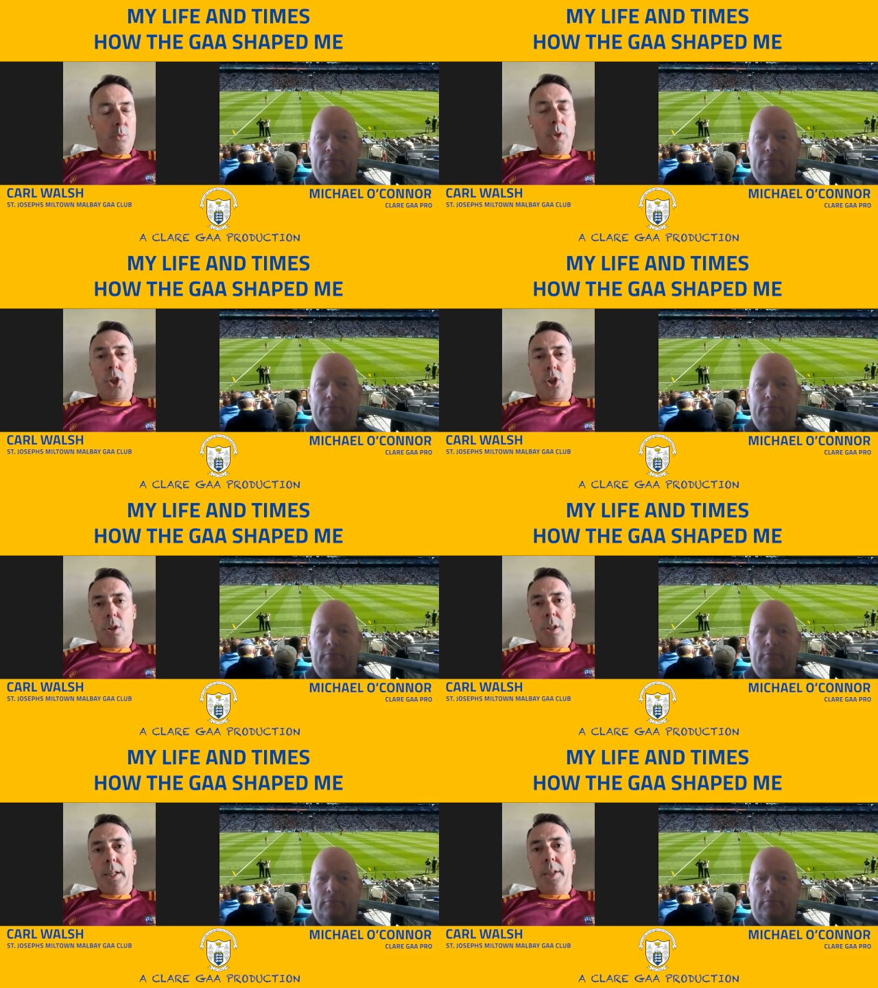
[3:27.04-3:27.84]

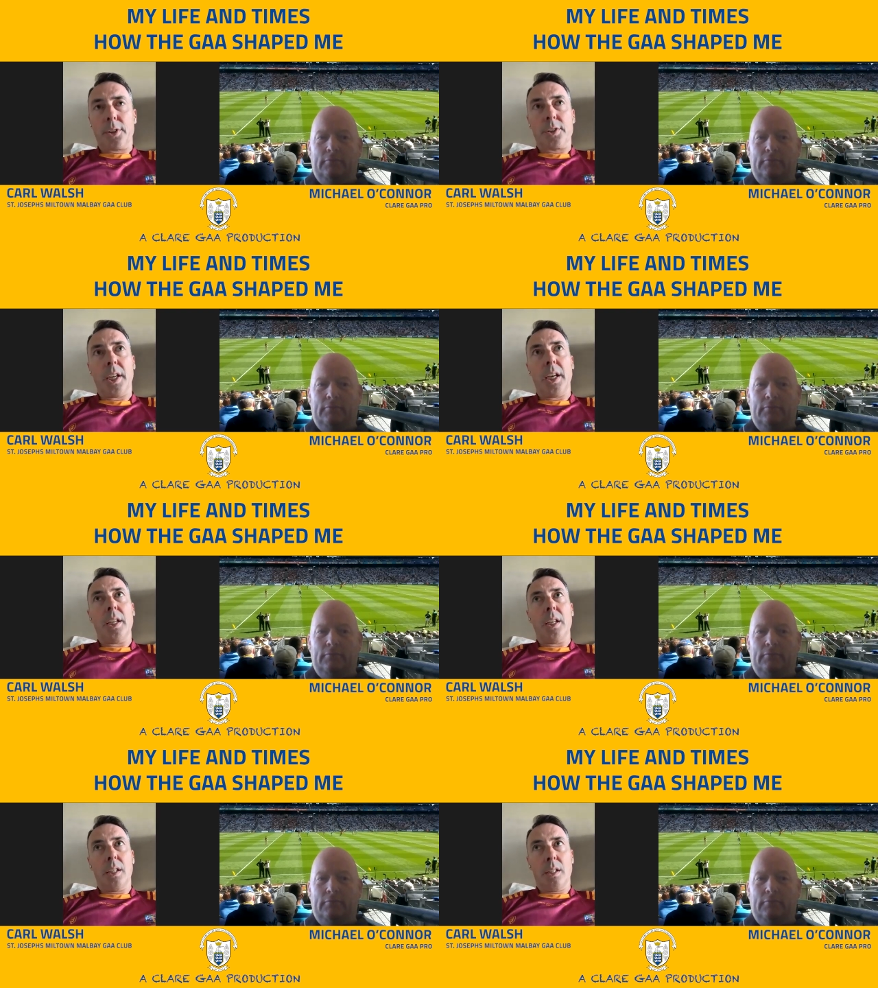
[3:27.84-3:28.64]
Speaker 1: rich and
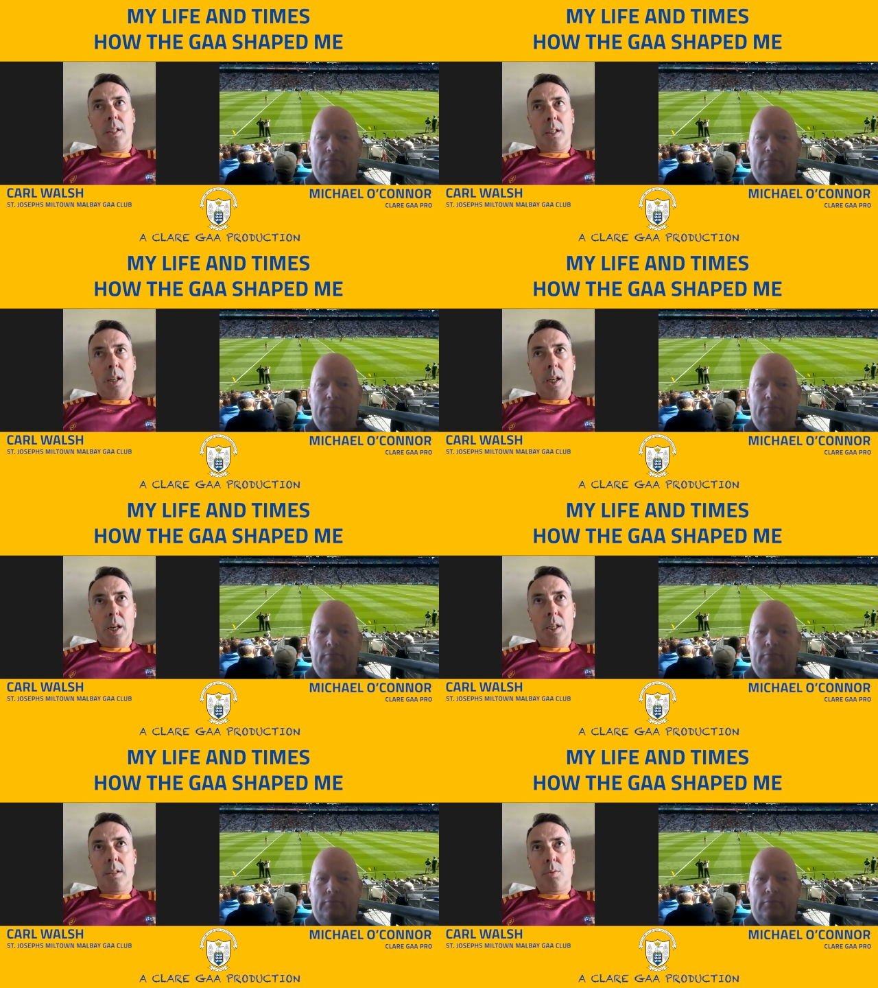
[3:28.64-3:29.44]
entertaining
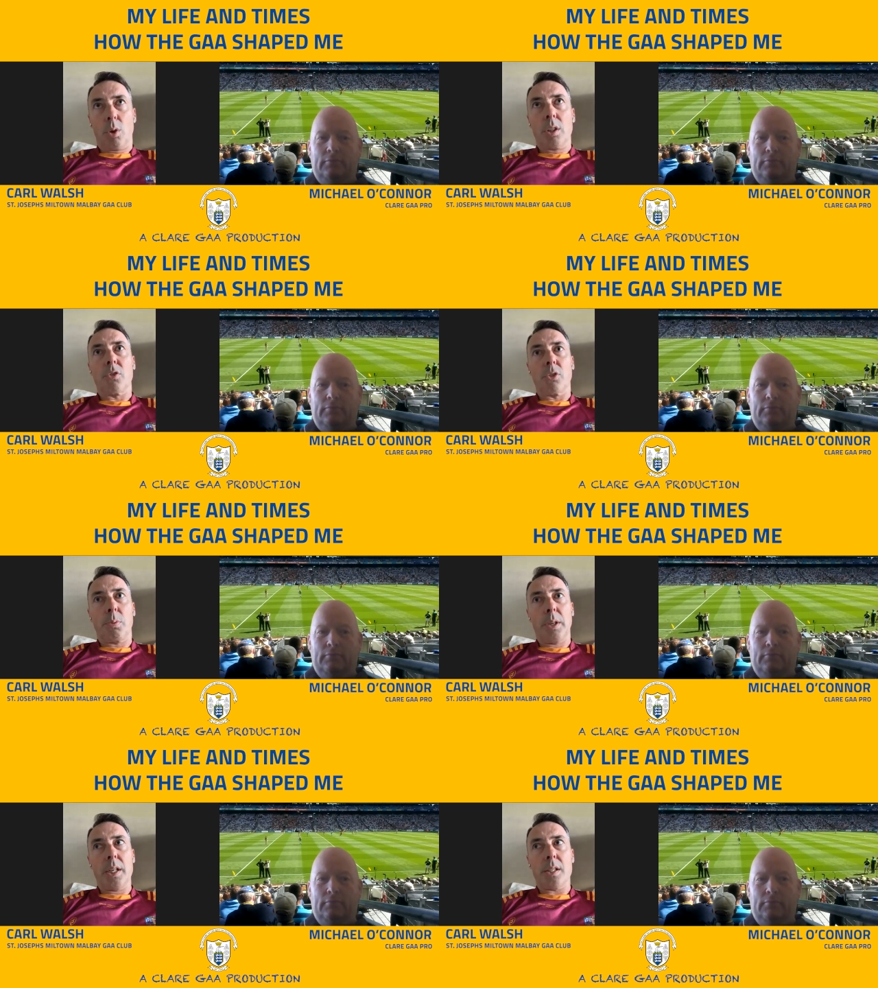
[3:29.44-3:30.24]
and wonderful
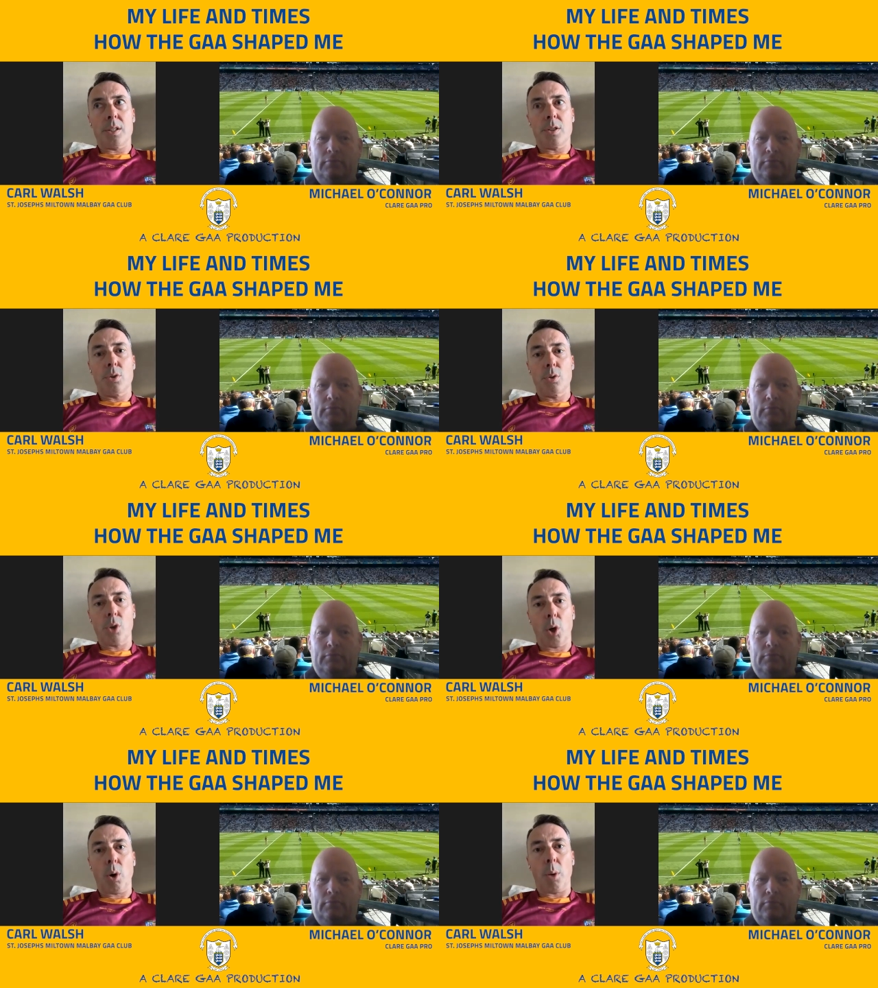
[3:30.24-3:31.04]
place to
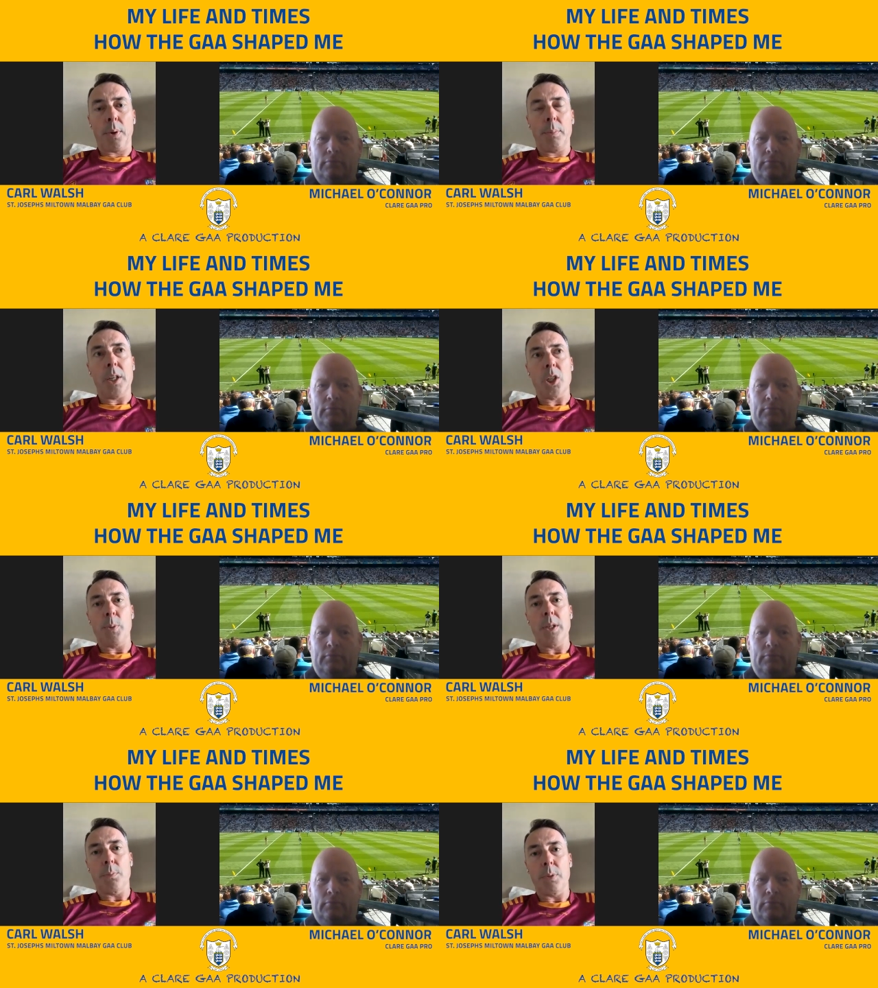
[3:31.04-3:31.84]
grow up. I mean, I
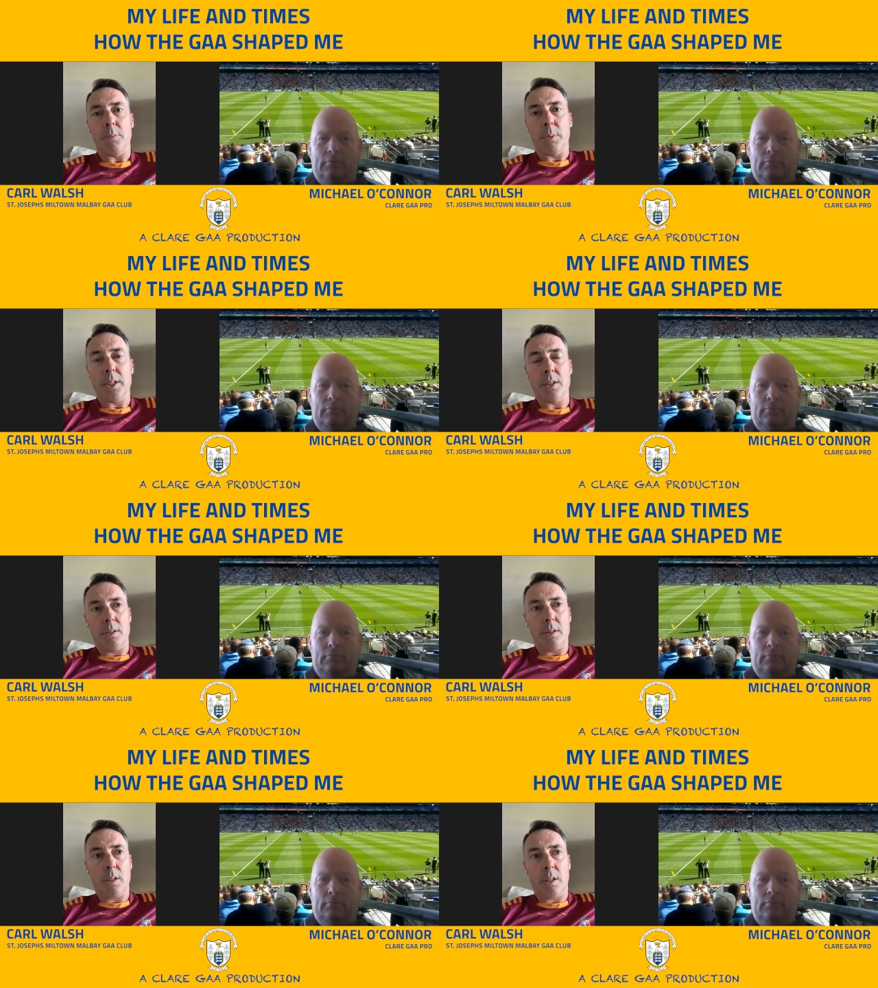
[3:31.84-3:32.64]
spent a bit of my
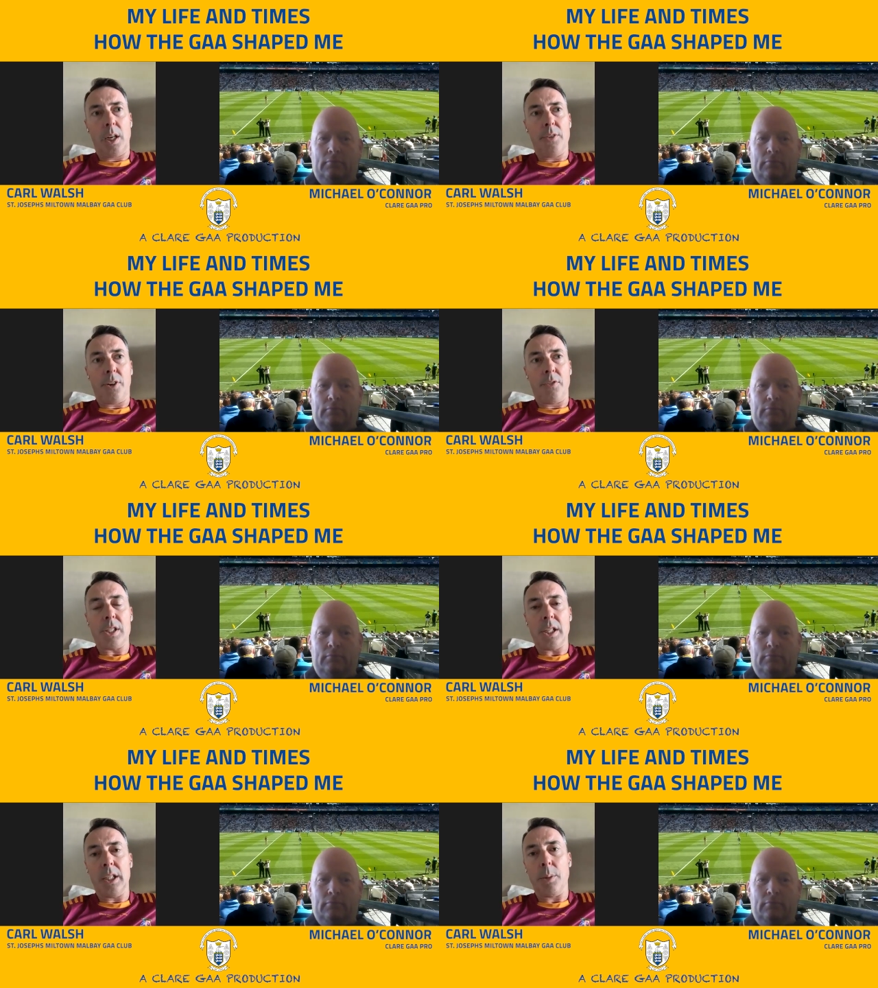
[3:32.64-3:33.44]
life,
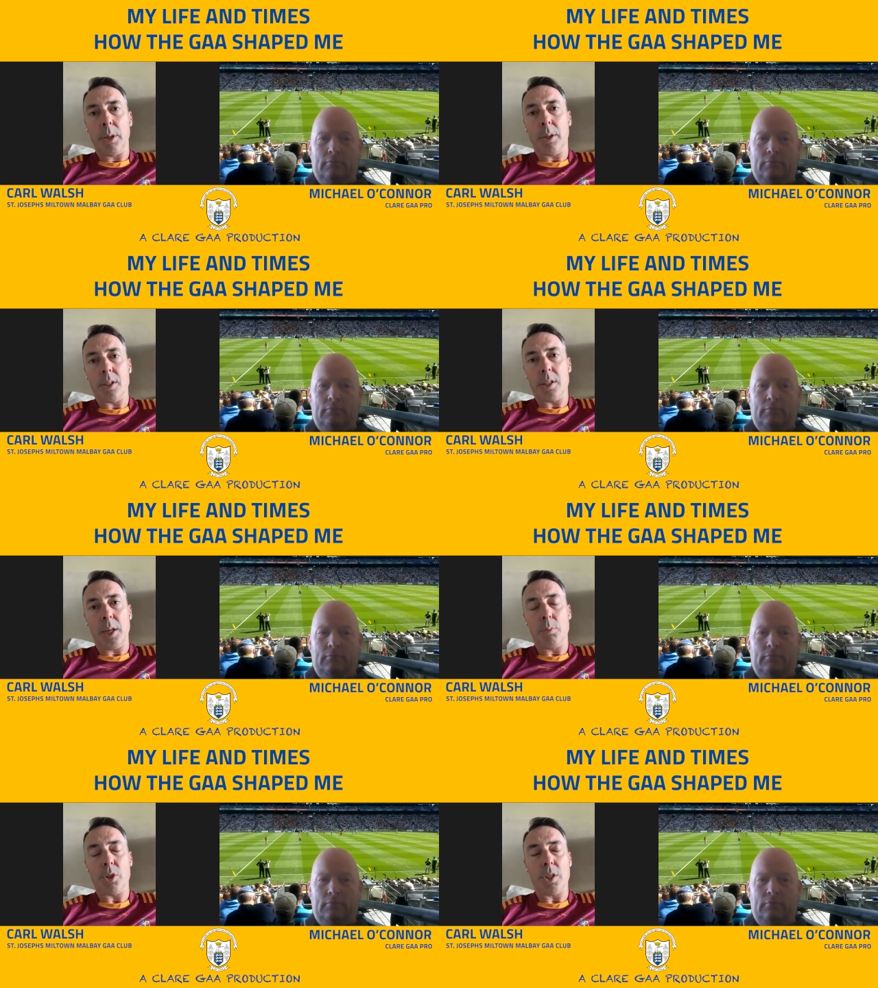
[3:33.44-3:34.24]
obviously, in Limerick because
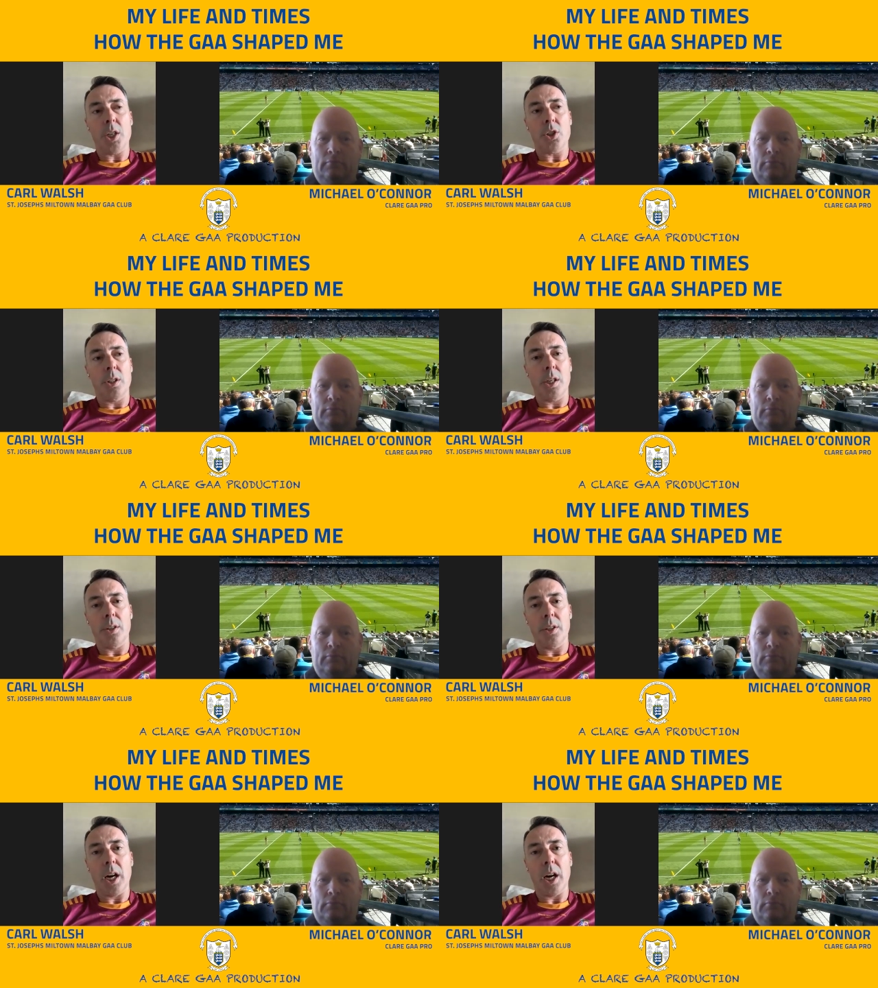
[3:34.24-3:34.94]
Dad was stationed there in